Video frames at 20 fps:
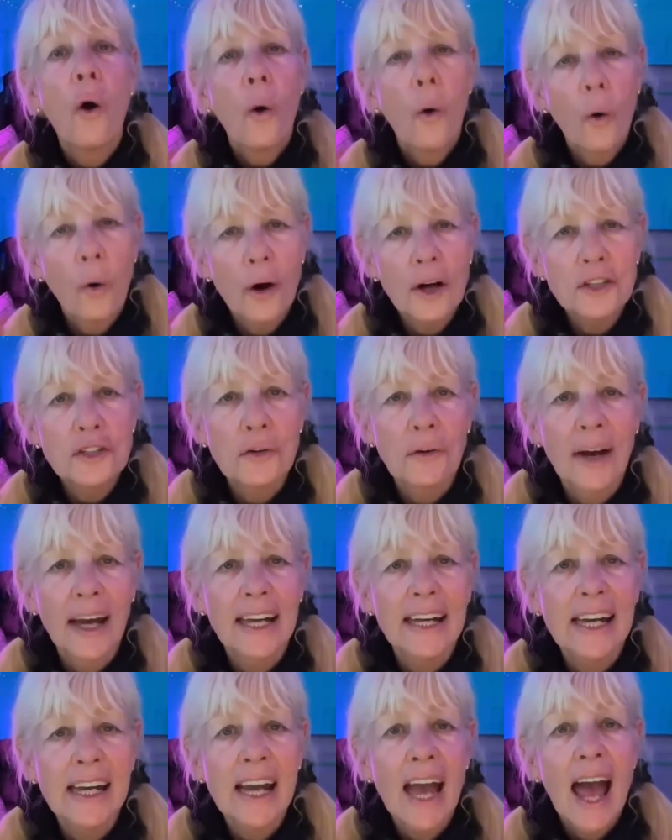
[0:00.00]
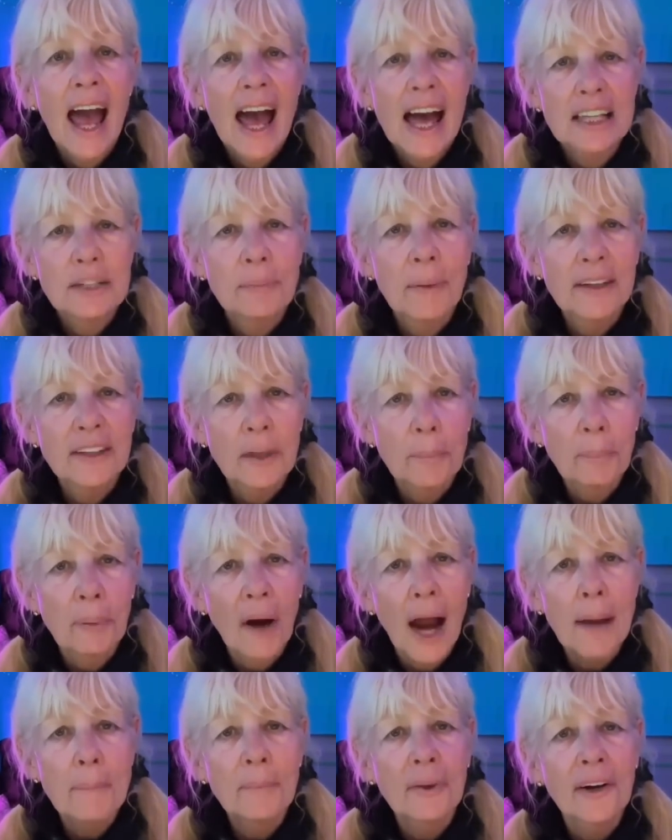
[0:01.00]
or trading has been the
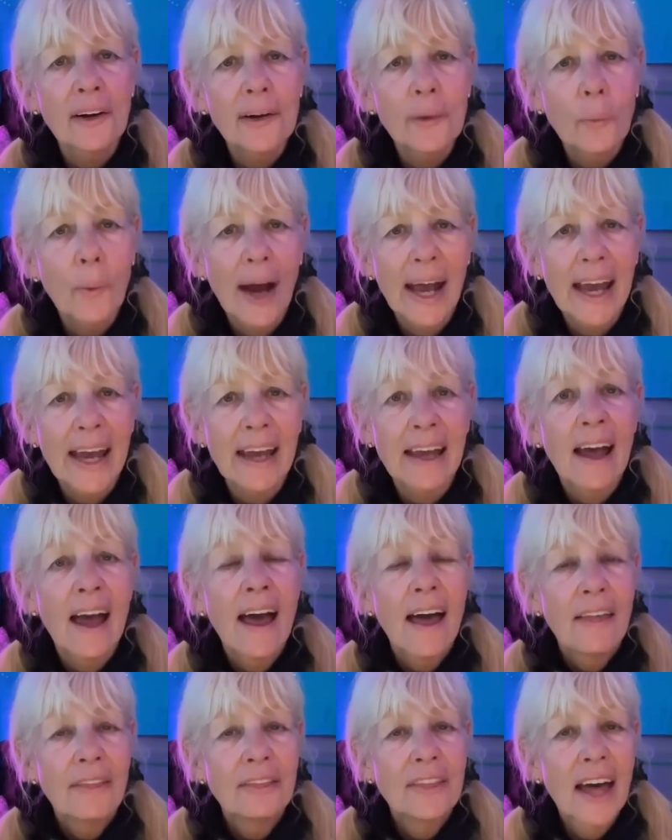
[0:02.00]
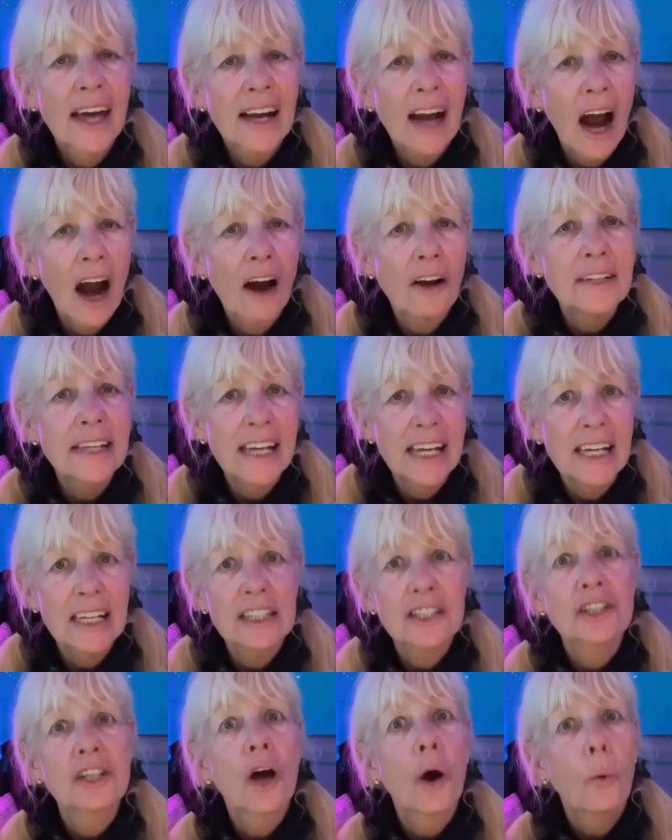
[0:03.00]
primary way that our
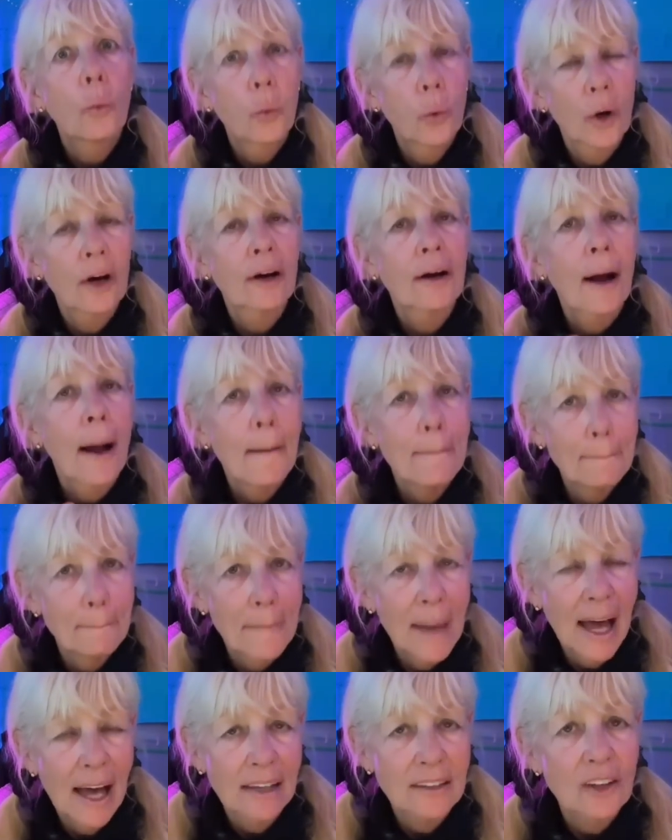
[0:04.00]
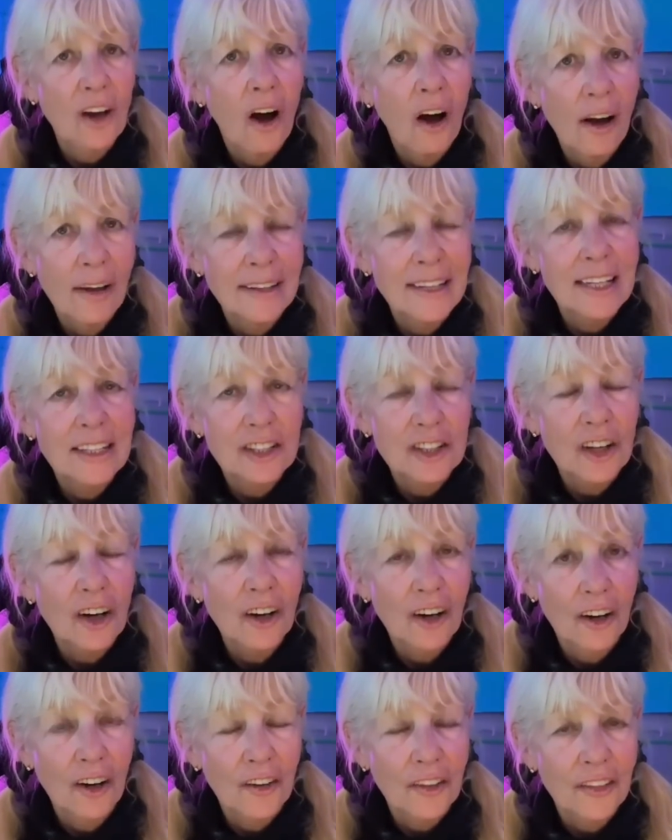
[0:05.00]
needs were met on this
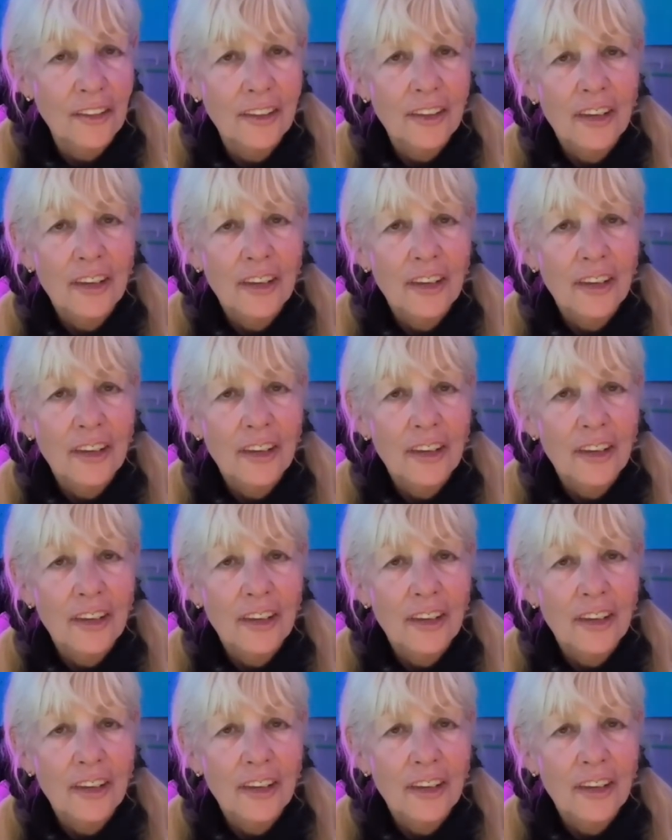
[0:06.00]
earth.